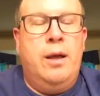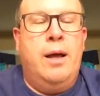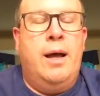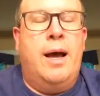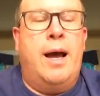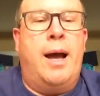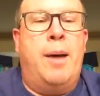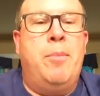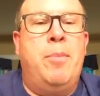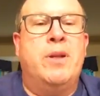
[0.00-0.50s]

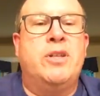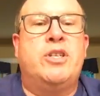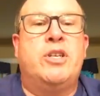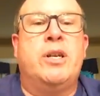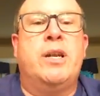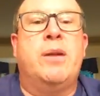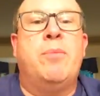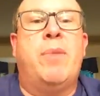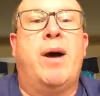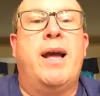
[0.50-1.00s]
I
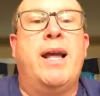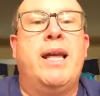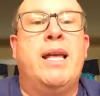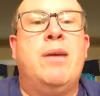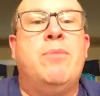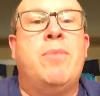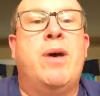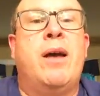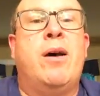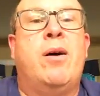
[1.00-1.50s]
mentioned in my
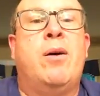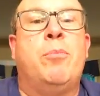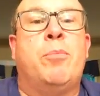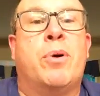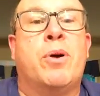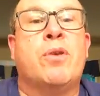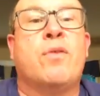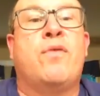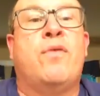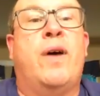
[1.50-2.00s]
email,
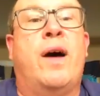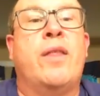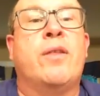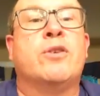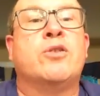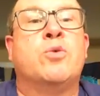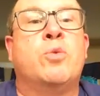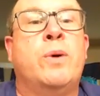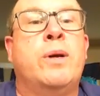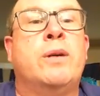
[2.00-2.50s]
birth
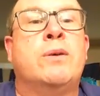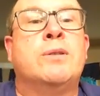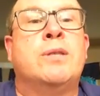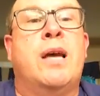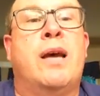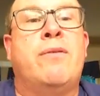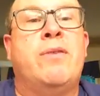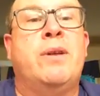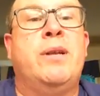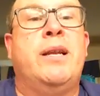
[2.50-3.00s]
fathers, widows
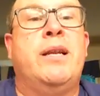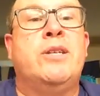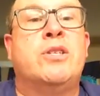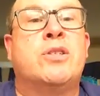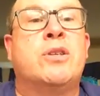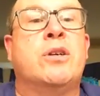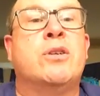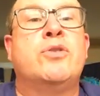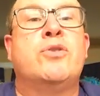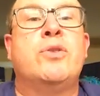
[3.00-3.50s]
having knee
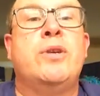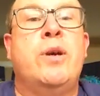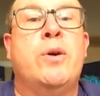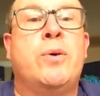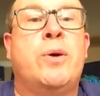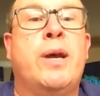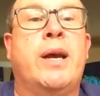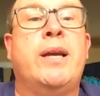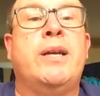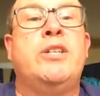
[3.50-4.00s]
surgery.
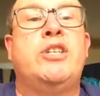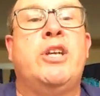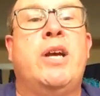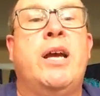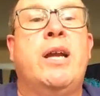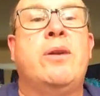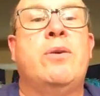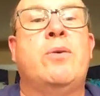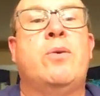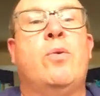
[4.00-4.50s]
Okay,
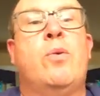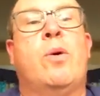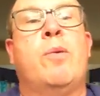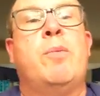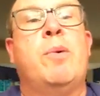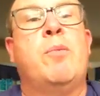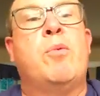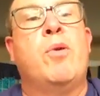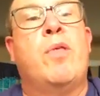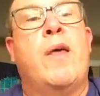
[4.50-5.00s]
Jan, we'll
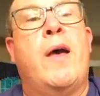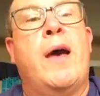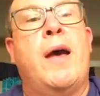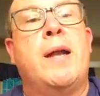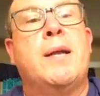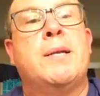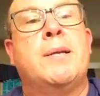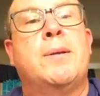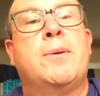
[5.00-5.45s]
remember that.